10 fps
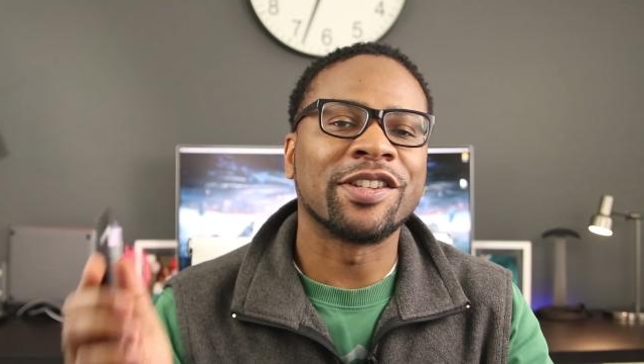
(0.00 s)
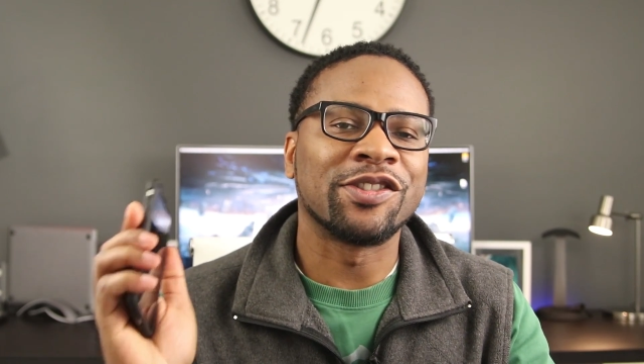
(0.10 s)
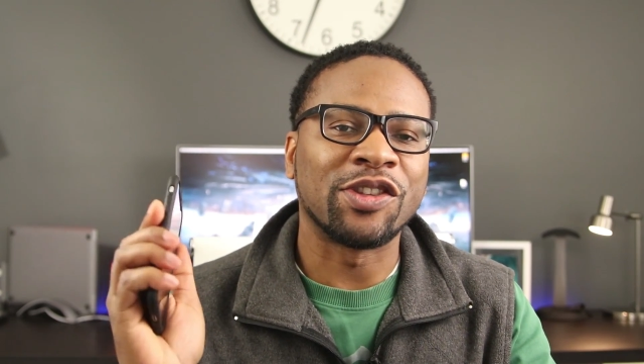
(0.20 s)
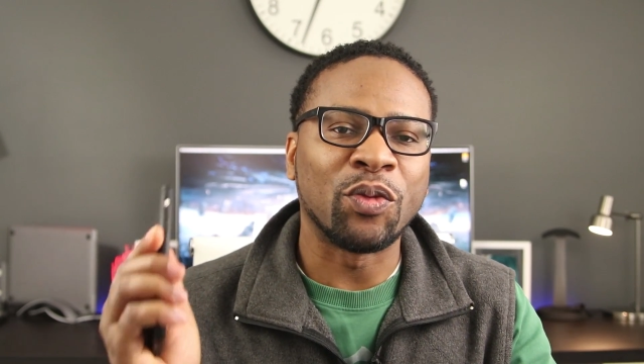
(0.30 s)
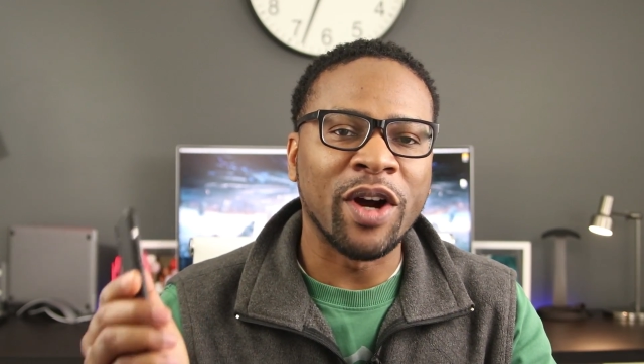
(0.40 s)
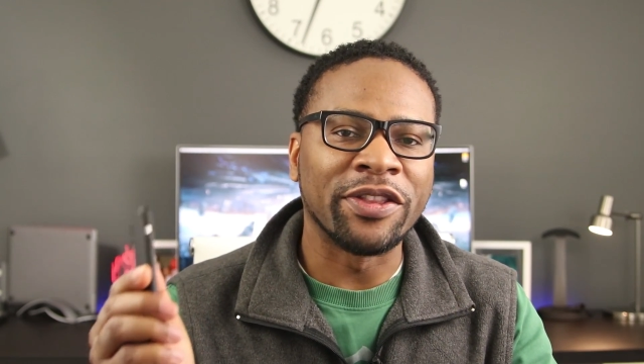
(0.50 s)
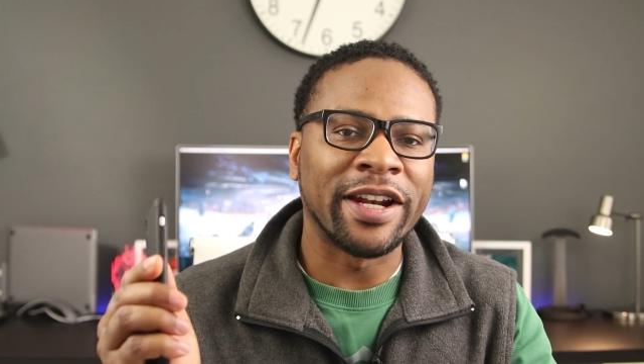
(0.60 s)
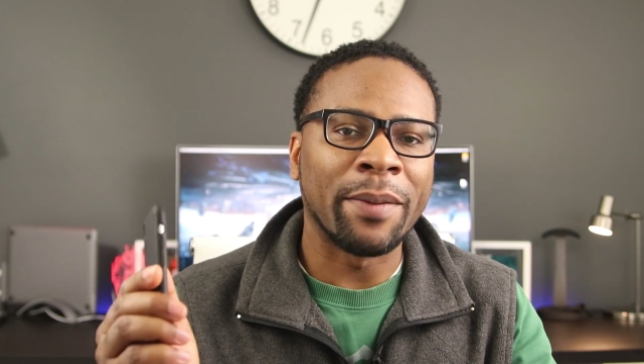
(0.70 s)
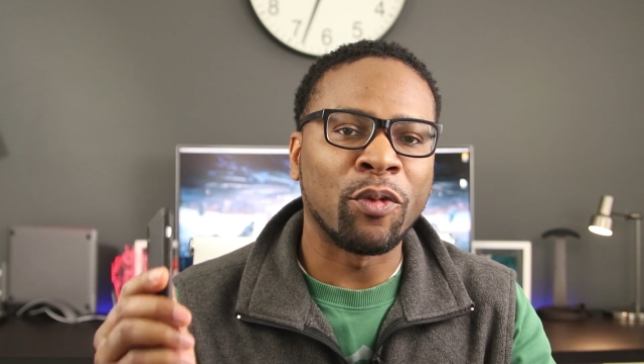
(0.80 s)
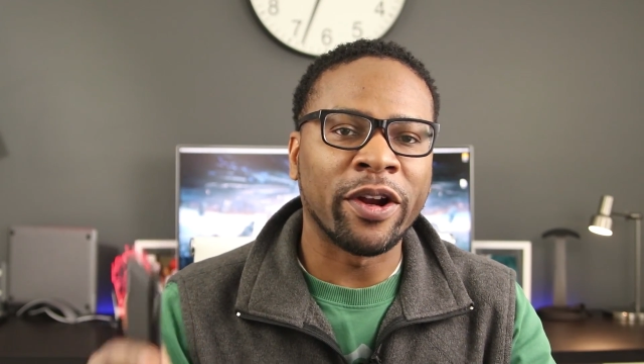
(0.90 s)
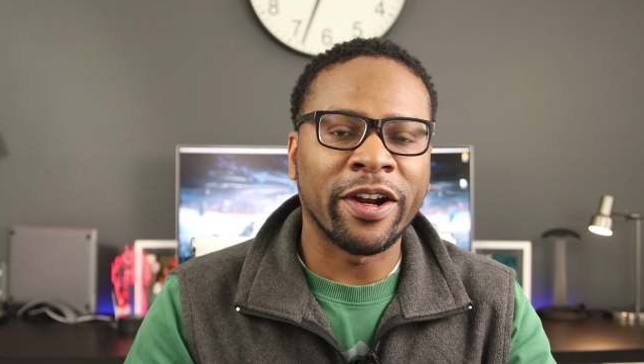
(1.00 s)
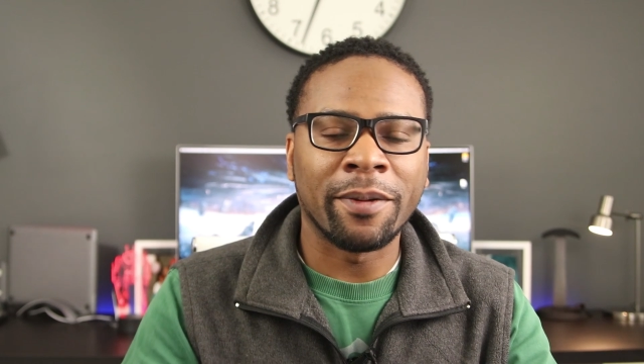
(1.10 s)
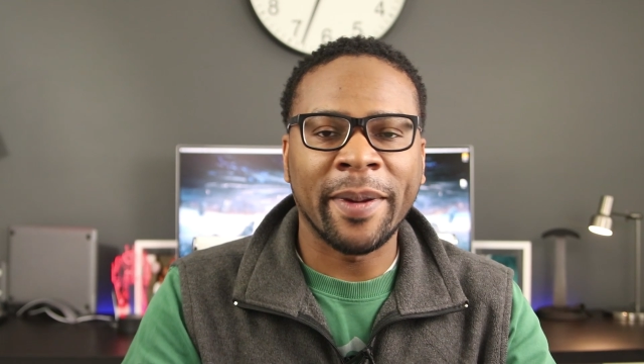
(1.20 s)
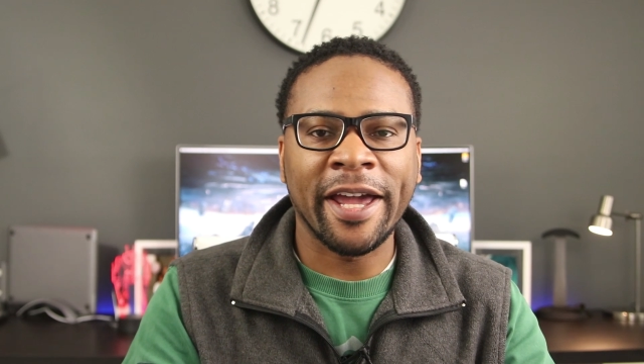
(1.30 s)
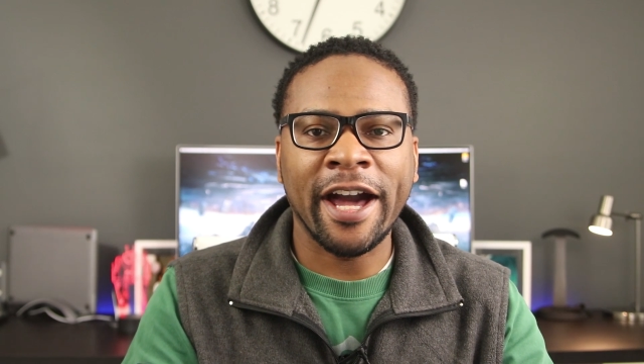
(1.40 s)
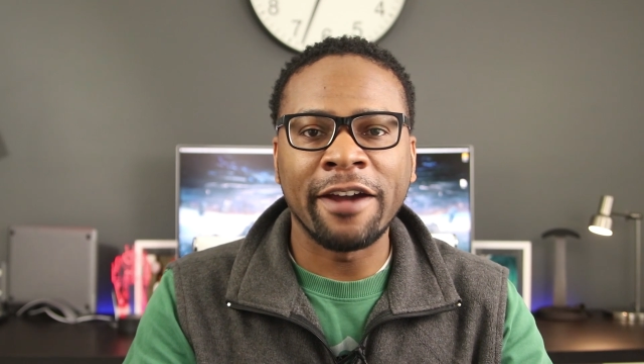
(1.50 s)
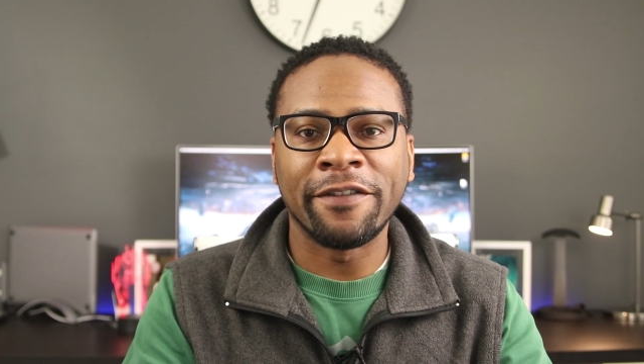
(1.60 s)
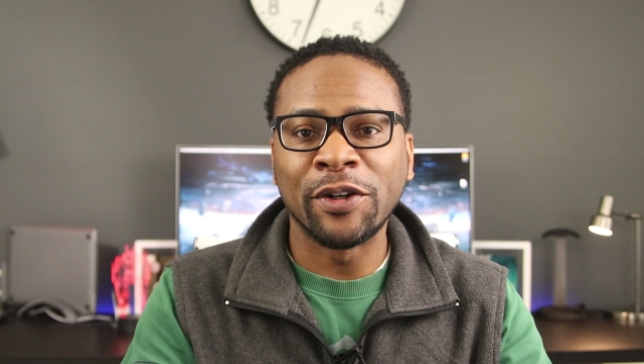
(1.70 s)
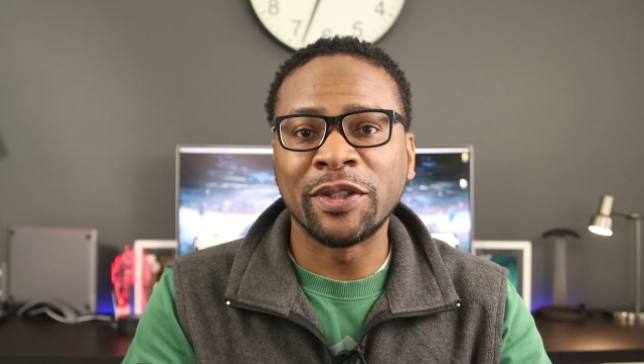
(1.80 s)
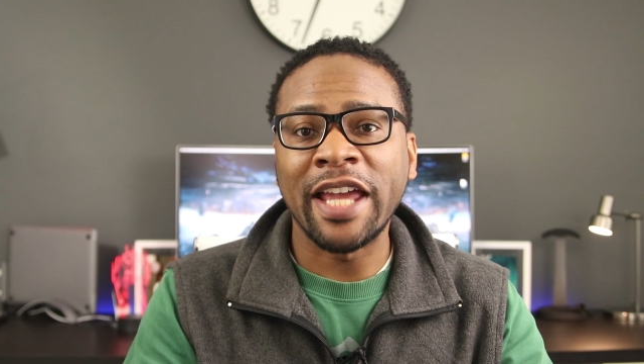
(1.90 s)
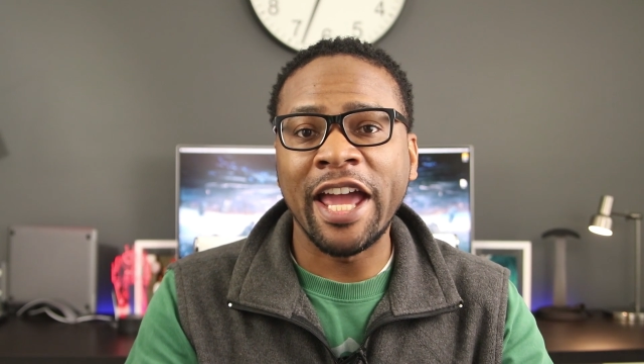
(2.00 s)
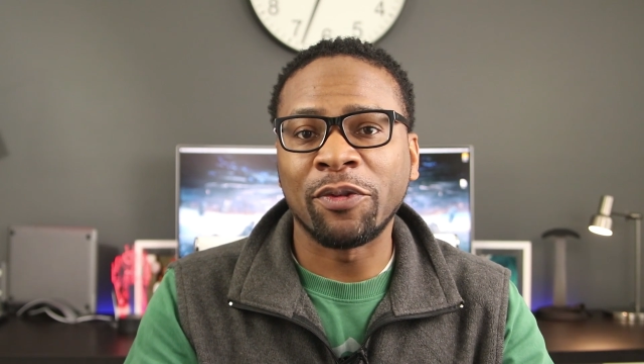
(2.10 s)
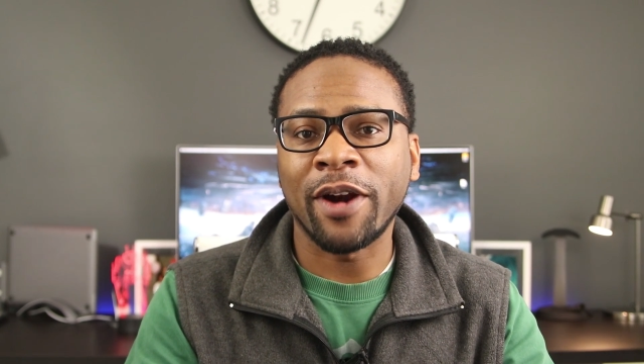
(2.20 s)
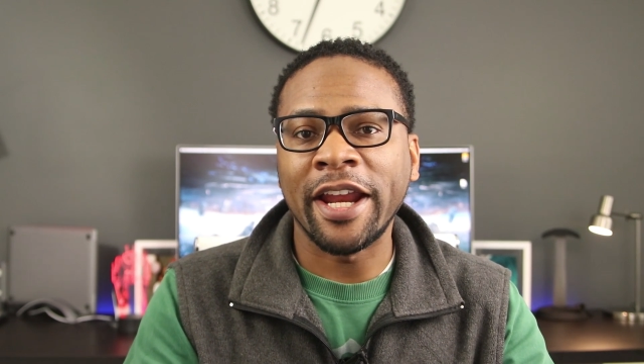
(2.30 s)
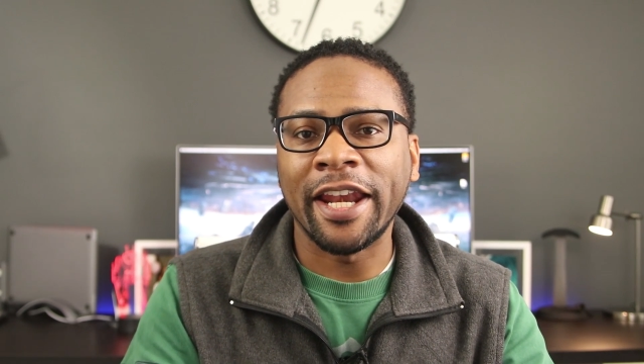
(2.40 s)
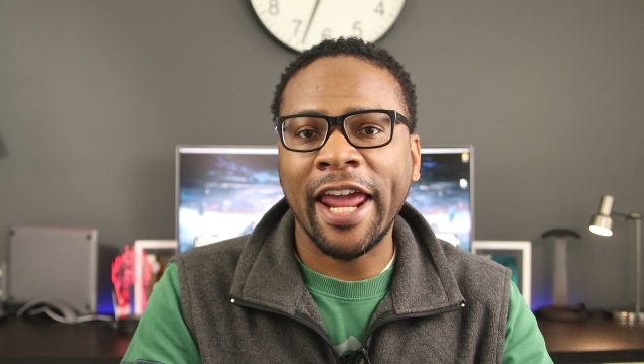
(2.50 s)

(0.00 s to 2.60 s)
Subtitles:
It's the one that I'm wearing on my iPhone X right